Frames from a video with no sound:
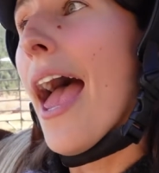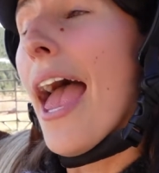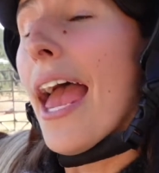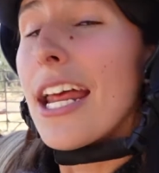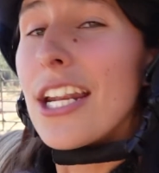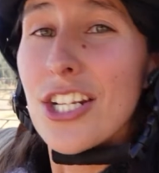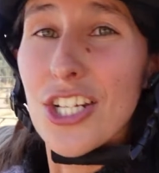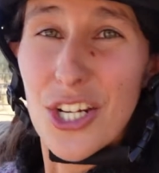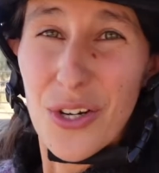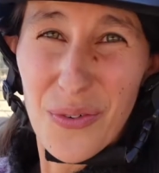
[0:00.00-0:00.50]

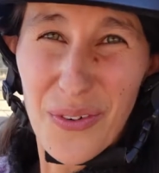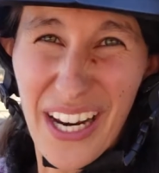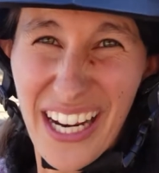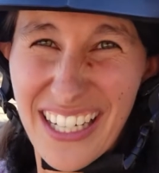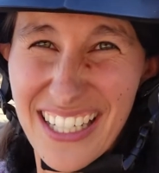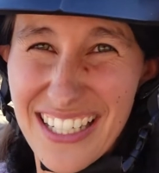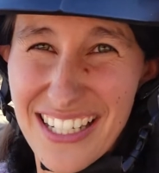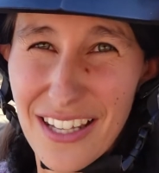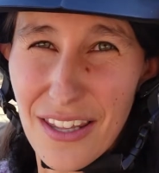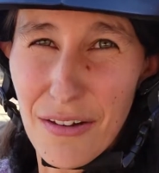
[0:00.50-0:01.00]
and she ran
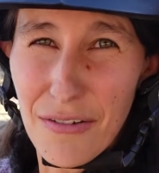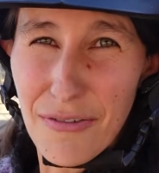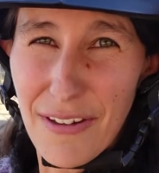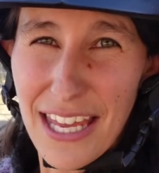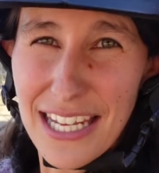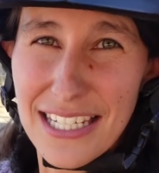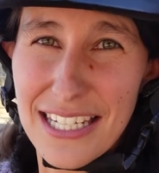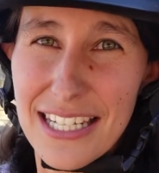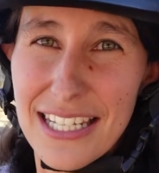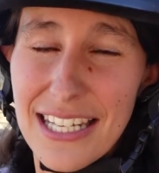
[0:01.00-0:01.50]
into the
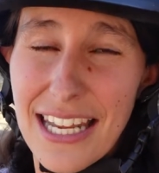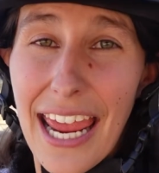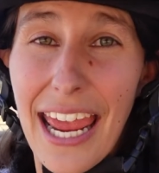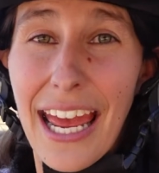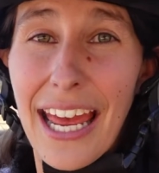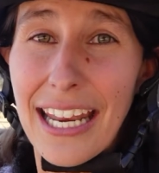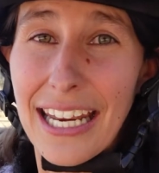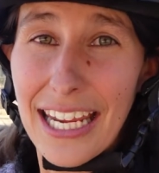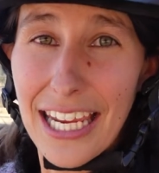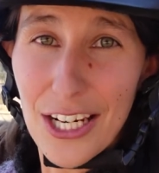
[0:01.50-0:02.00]
fence
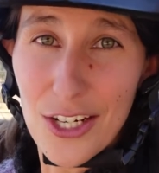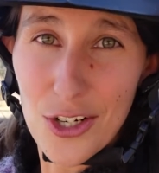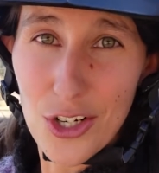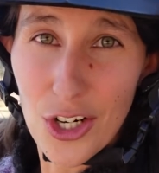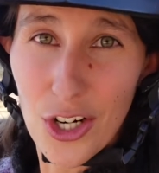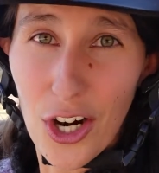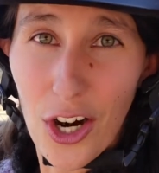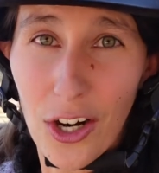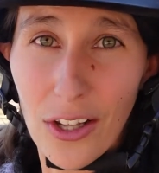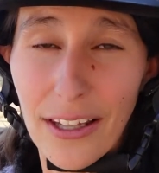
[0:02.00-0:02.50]
and
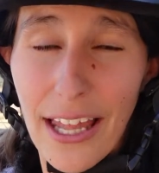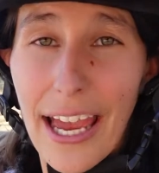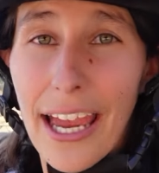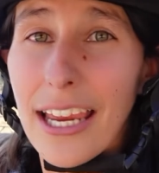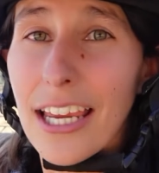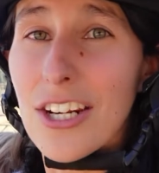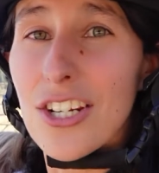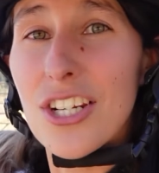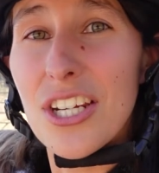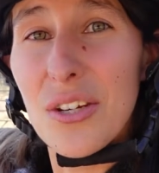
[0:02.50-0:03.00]
injured her
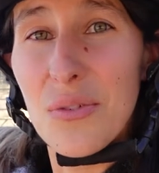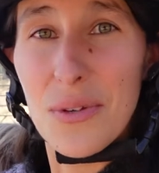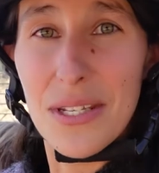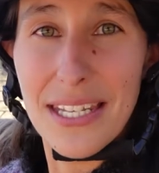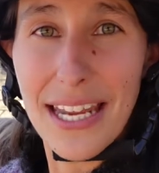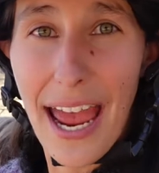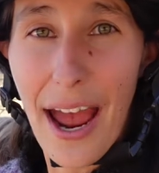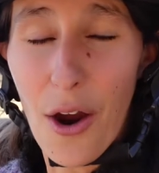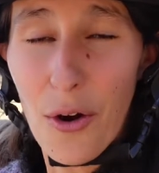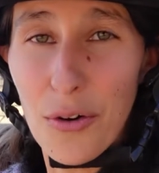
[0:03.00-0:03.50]
leg, and she was
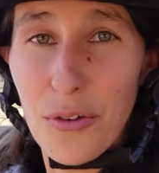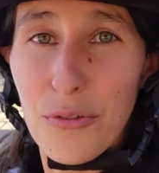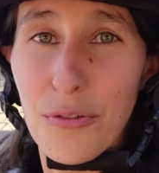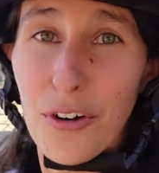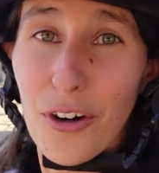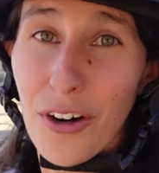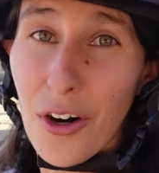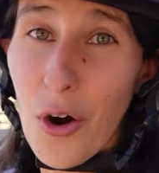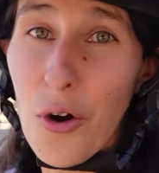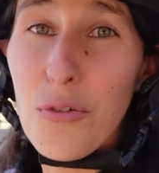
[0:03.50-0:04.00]
out
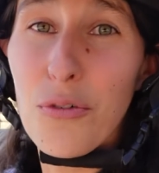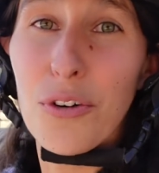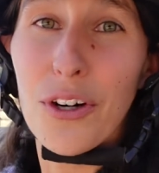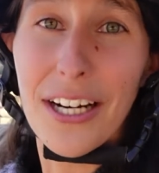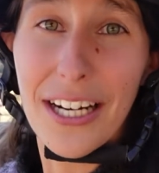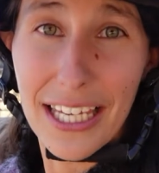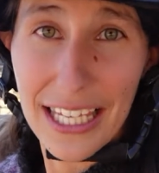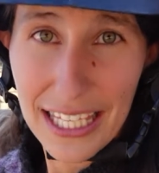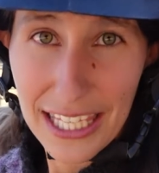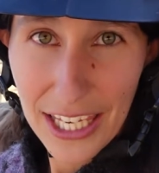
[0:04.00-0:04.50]
for over
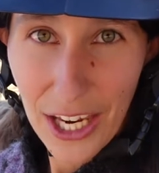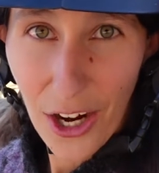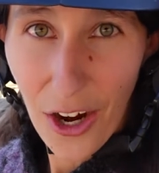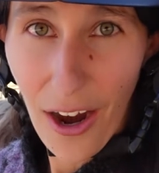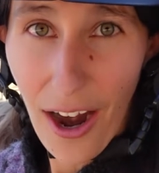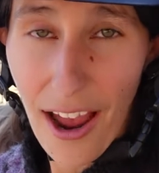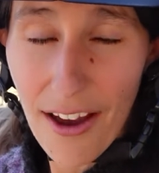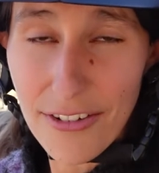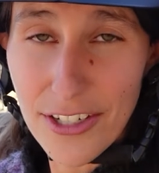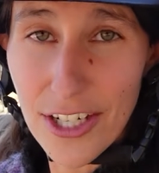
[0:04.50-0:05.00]
a year
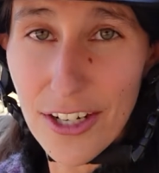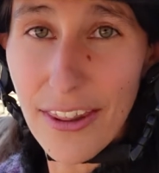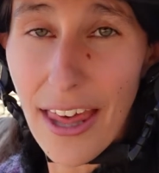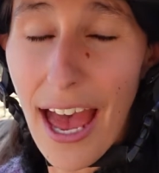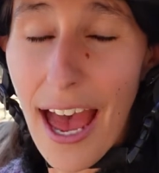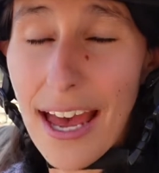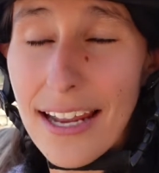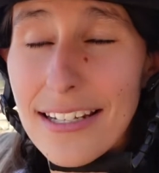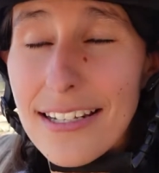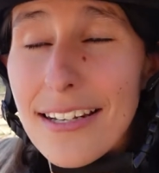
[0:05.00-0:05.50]
after
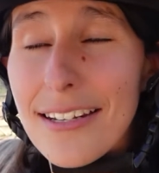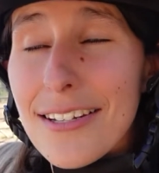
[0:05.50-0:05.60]
that.